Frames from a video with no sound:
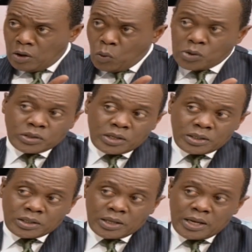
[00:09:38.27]
Was
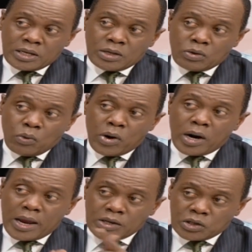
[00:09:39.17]
this in
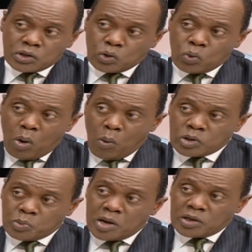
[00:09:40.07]
relation to what
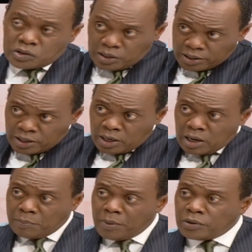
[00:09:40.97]
was being said
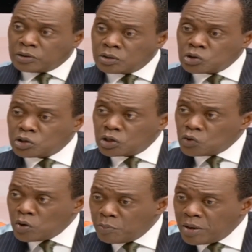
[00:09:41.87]
about the
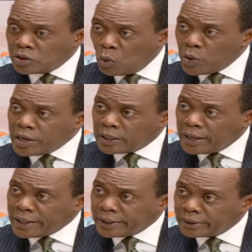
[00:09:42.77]
judiciary being the weak link?